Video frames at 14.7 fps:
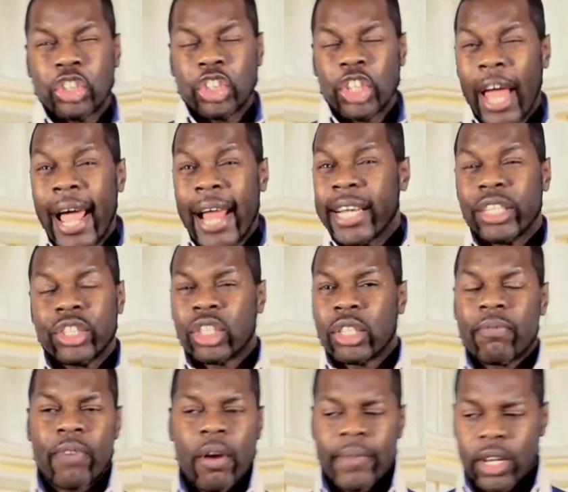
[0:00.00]
challenge the
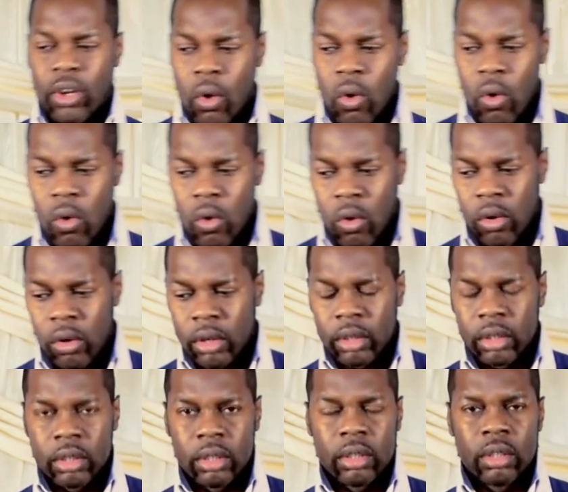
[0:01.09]
very core
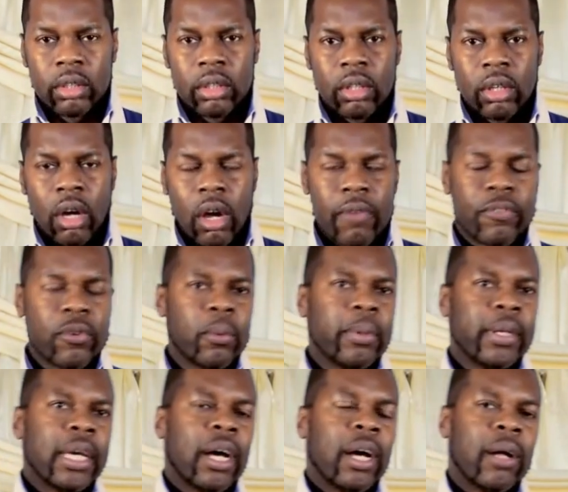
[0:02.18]
of who
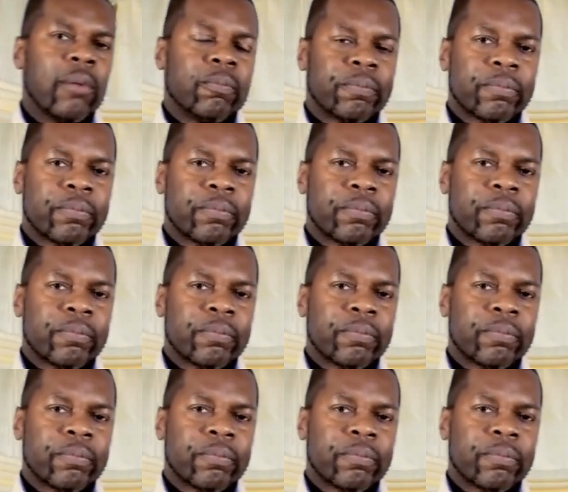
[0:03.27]
we are.